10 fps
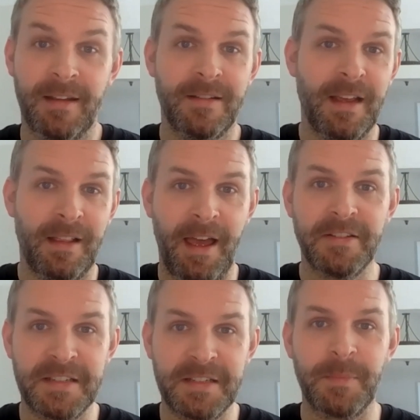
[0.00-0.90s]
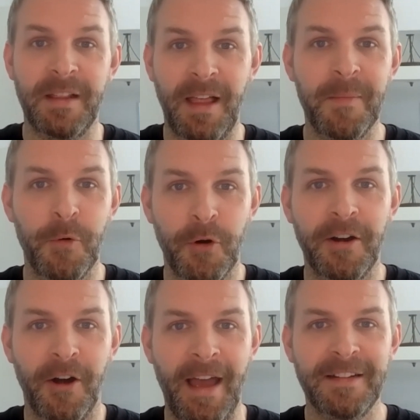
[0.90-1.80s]
It allows us to be a lot more
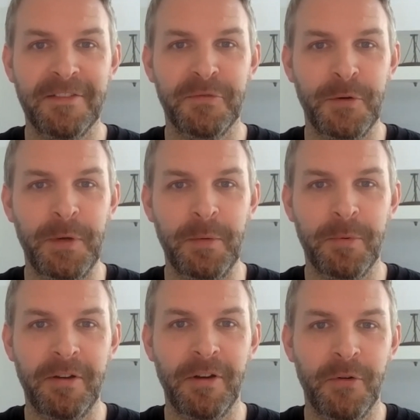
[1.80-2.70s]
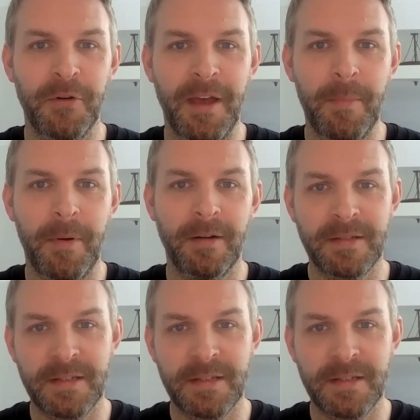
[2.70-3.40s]
interactive when we pre-record that part.